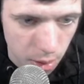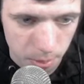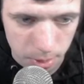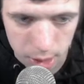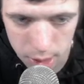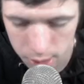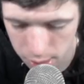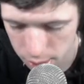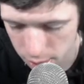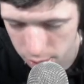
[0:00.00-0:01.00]
Make it
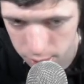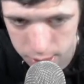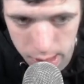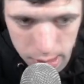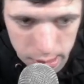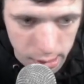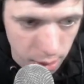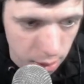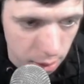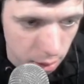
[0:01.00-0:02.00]

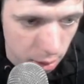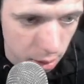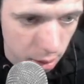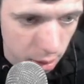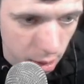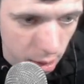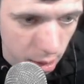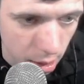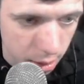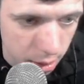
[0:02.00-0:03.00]
60.
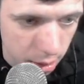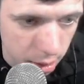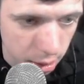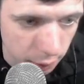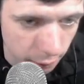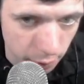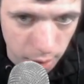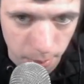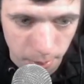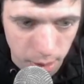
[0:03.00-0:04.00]
Add the
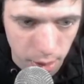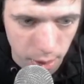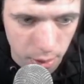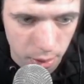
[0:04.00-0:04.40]
keyframe there.